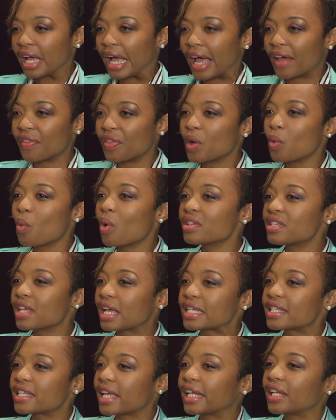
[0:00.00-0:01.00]
I think what's
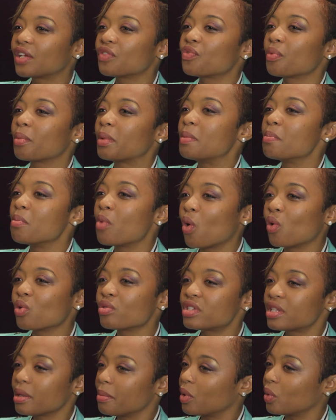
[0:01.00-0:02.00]
exciting for me
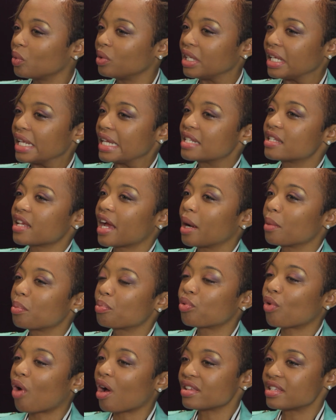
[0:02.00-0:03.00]
most about the entire
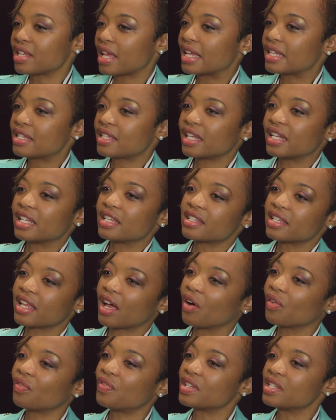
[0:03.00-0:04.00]
process in
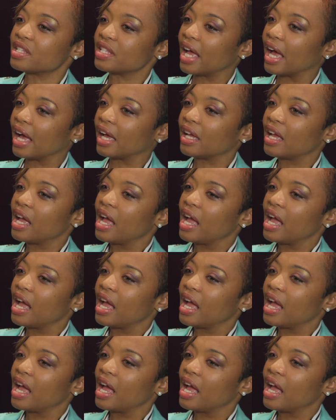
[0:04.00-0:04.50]
itself is that